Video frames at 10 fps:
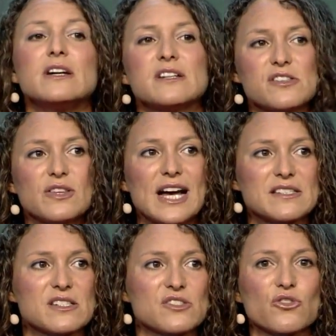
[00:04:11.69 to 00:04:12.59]
So
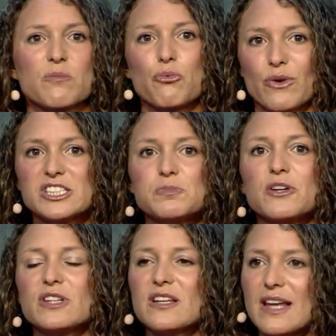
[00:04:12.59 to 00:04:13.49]
that's a sort of bridge
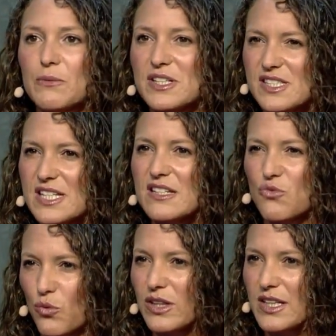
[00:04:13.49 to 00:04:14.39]
building that we see
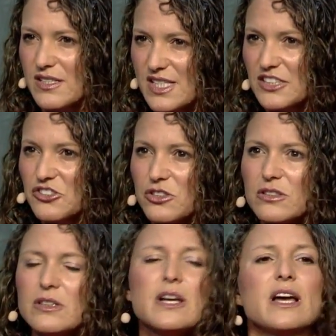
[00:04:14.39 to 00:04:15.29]
is really
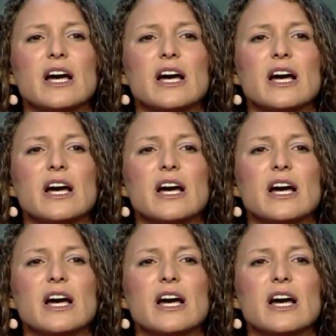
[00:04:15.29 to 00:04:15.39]
essential